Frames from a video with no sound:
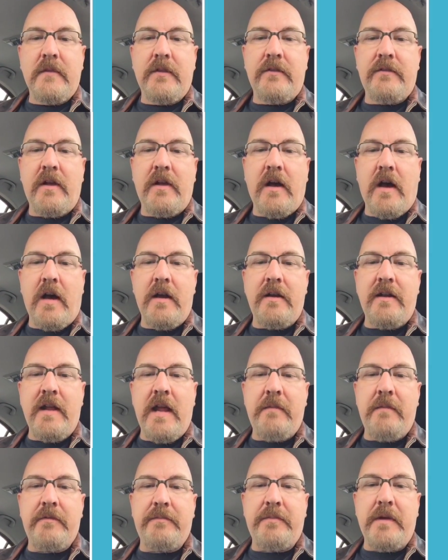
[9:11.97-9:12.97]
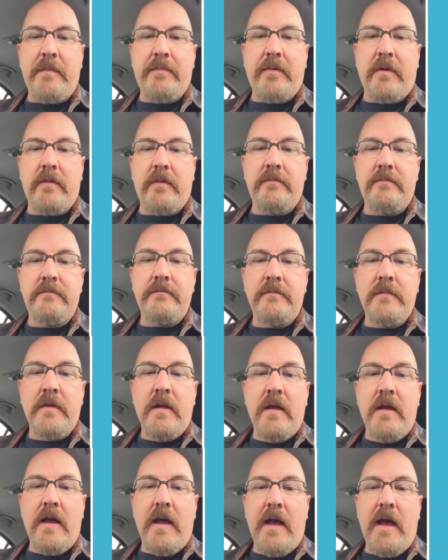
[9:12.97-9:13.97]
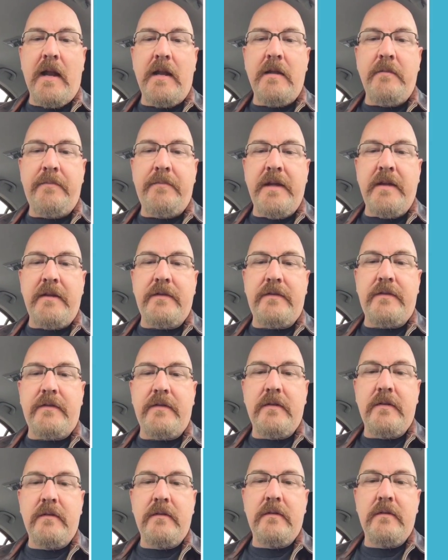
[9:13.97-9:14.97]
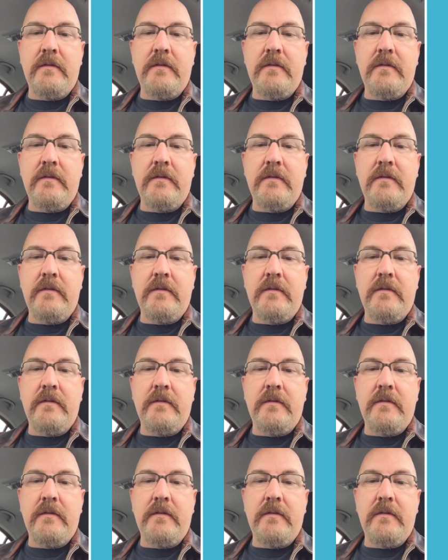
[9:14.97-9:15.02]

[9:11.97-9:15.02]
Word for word: Say hi to Dames, people. Ellie Beast